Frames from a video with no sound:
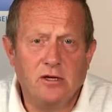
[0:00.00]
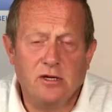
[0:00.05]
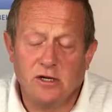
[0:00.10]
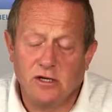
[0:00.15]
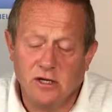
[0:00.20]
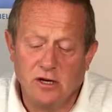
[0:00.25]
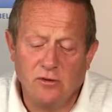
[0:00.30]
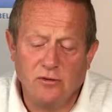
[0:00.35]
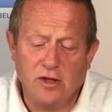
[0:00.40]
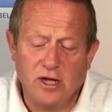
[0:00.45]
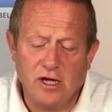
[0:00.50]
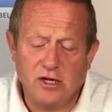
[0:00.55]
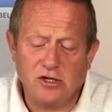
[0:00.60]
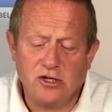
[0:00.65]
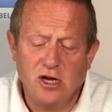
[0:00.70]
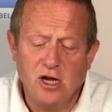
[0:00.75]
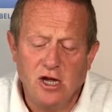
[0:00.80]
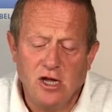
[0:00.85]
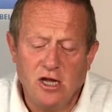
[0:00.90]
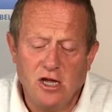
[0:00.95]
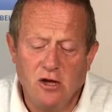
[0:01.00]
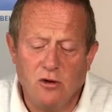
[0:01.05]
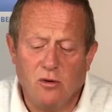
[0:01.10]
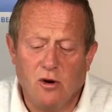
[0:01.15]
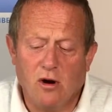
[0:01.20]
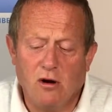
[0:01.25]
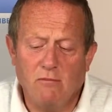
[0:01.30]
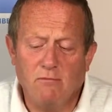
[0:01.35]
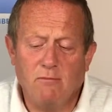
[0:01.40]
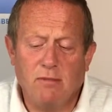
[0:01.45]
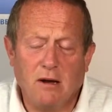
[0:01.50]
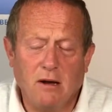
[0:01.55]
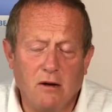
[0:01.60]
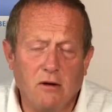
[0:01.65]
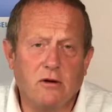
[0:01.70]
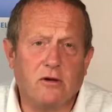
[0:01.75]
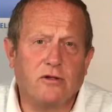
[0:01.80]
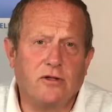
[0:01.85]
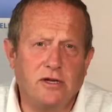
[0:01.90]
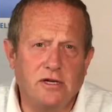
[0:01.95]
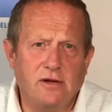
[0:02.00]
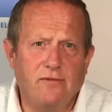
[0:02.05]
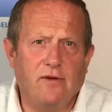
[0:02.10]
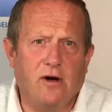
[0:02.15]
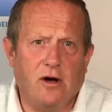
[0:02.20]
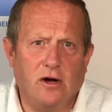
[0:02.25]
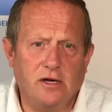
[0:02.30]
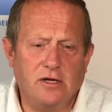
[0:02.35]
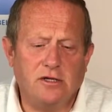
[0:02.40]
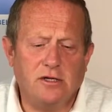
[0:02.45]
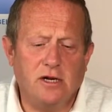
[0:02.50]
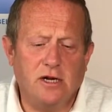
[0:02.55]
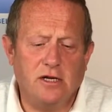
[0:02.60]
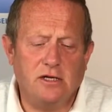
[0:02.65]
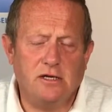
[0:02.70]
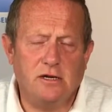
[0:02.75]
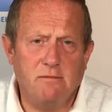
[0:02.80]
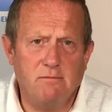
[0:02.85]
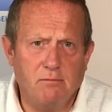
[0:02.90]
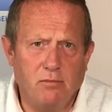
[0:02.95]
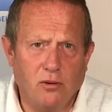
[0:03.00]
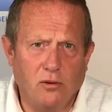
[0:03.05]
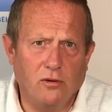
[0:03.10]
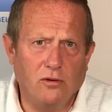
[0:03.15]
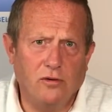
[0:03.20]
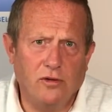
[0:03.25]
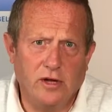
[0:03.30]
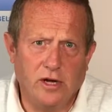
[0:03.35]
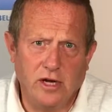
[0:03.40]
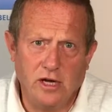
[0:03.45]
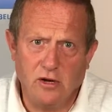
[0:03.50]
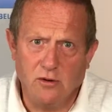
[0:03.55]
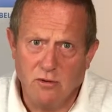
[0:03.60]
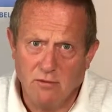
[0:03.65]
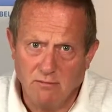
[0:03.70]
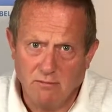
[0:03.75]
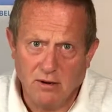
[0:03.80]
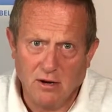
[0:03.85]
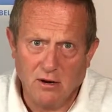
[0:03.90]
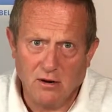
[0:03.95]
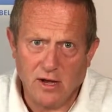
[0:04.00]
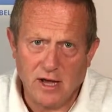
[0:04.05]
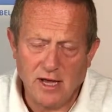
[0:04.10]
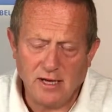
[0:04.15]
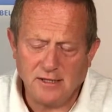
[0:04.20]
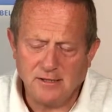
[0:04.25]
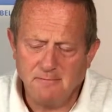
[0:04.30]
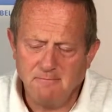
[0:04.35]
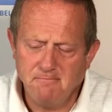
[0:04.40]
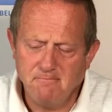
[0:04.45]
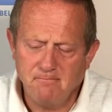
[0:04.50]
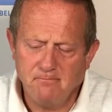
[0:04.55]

To do this, you unplug the device. It's important that you unplug it,